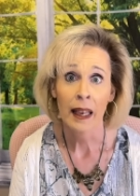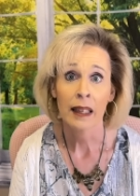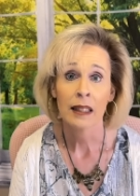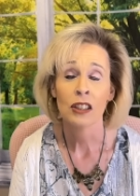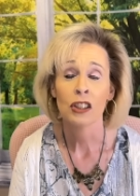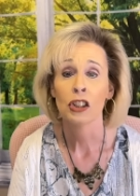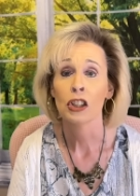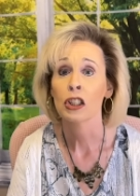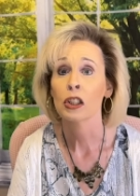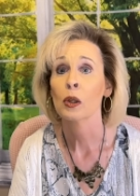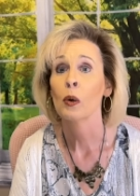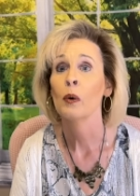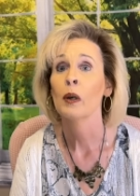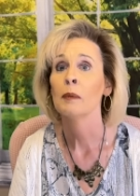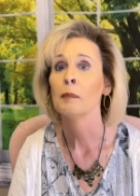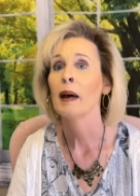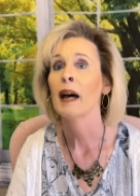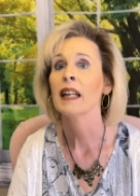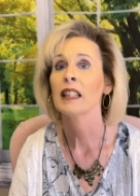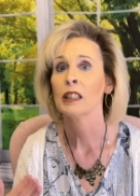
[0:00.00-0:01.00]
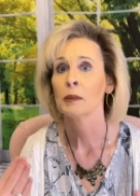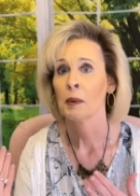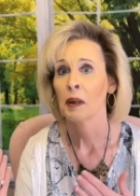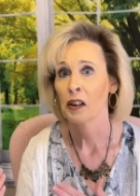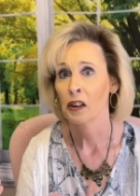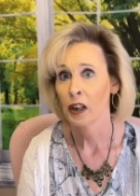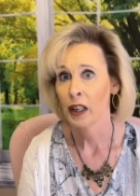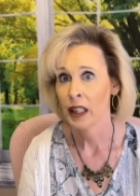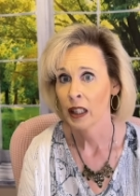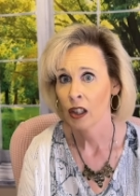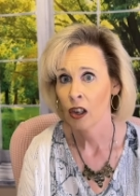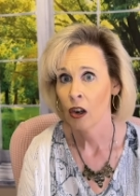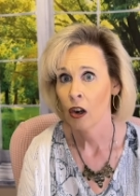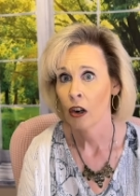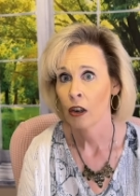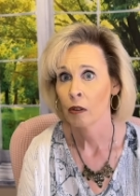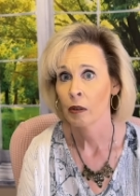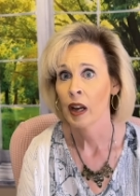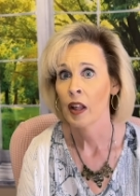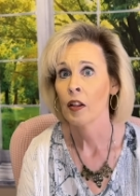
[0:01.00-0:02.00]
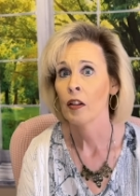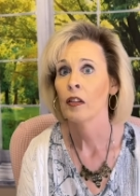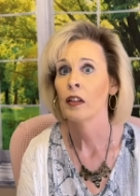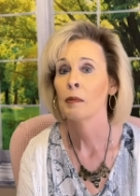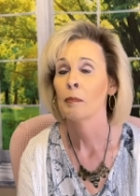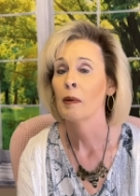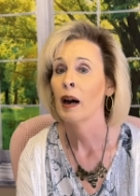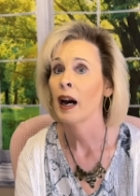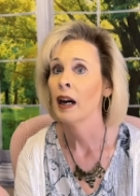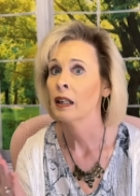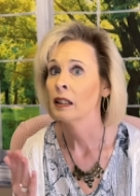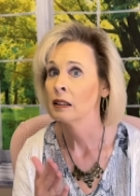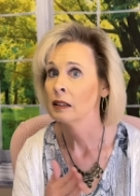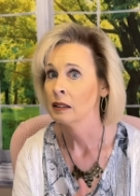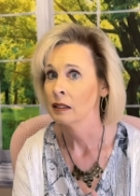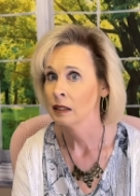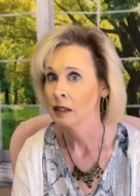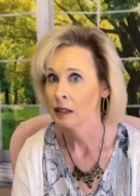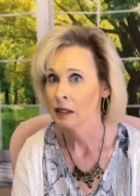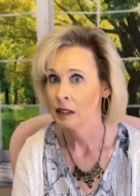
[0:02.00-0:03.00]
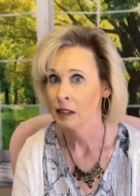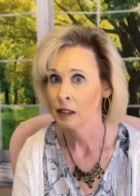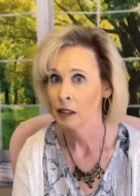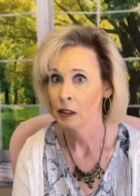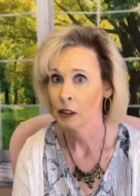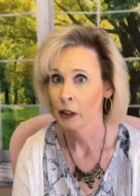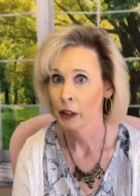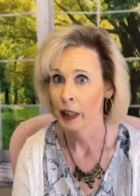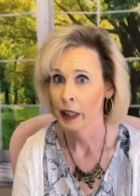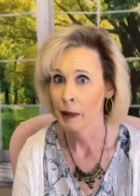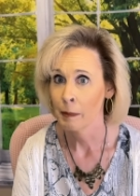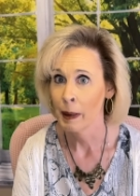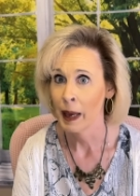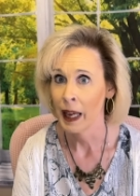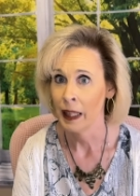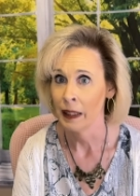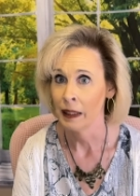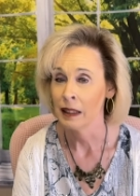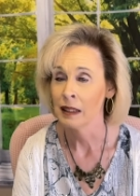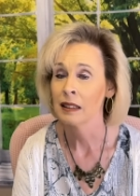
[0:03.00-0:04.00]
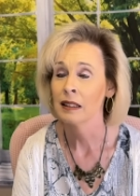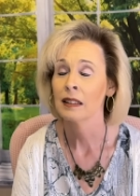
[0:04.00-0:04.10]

It's just going back to my credit card rather than my credit balance.